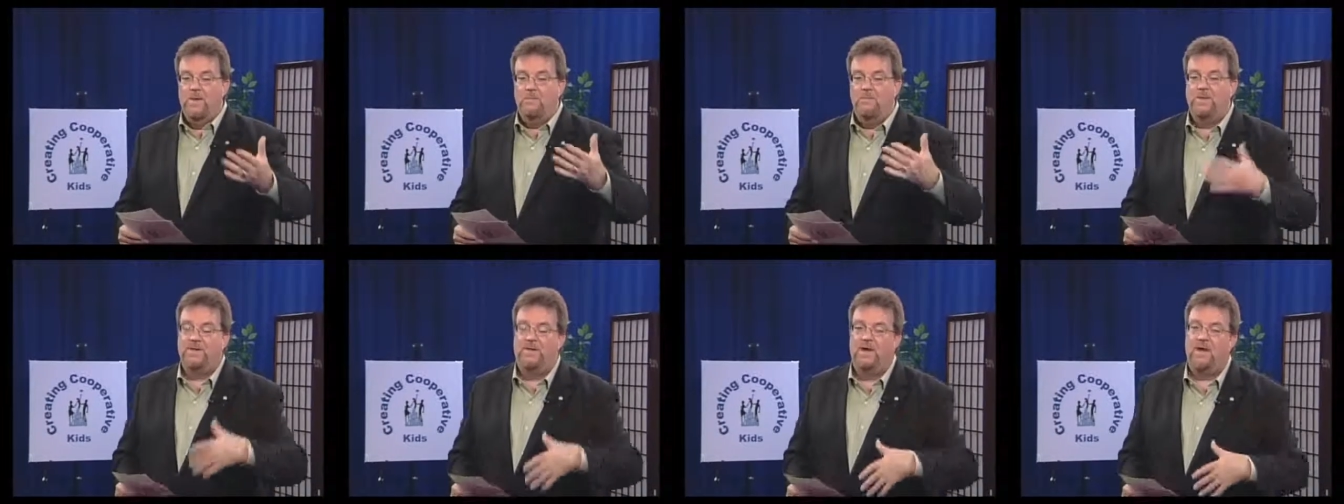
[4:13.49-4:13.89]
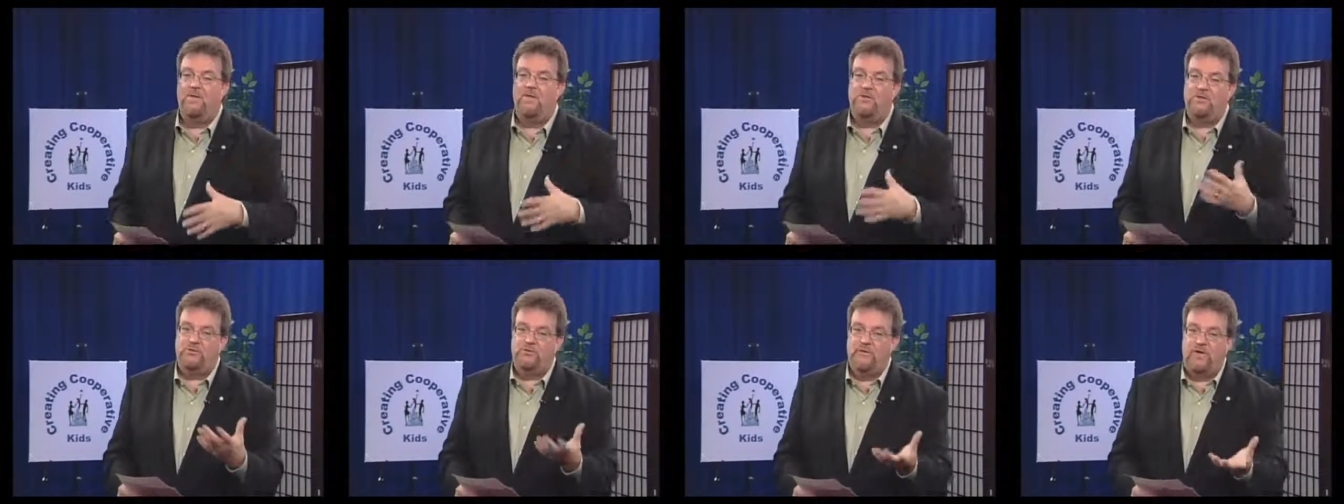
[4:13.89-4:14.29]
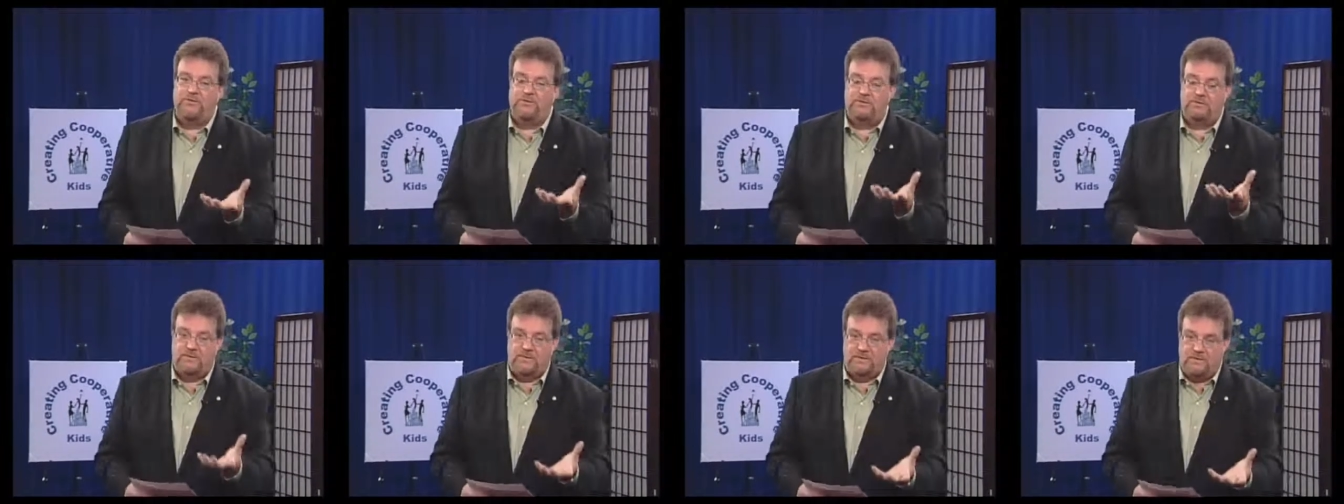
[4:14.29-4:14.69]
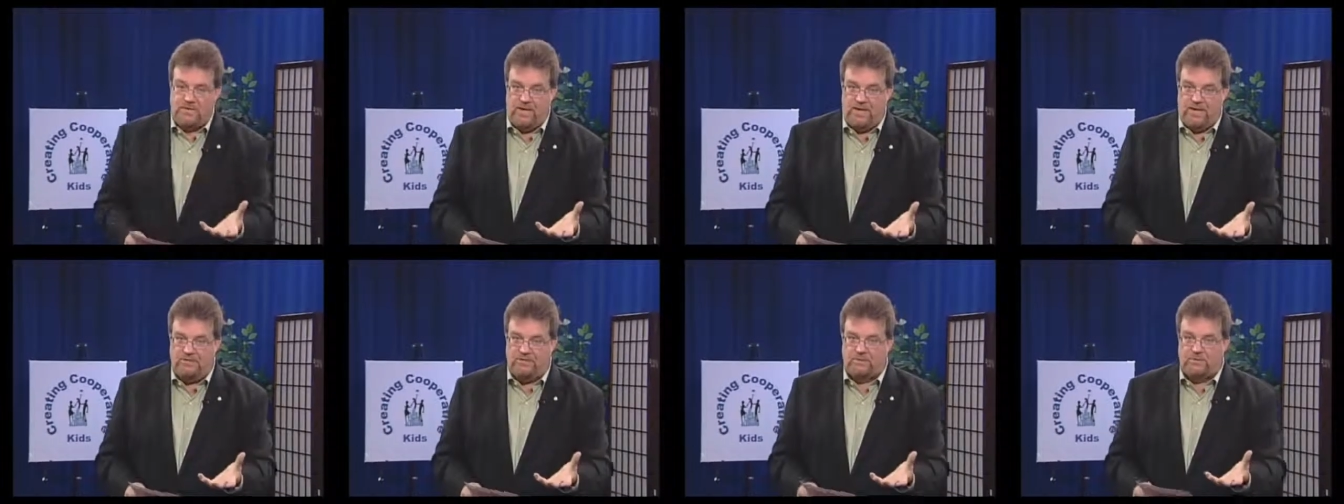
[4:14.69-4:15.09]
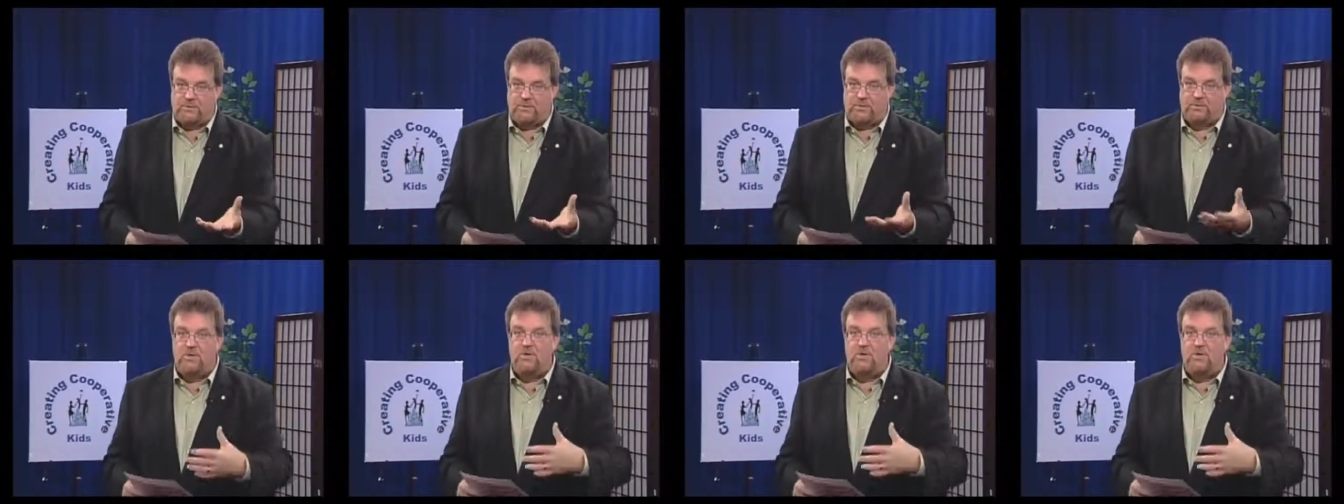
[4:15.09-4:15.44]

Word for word: But now that you've got something tangible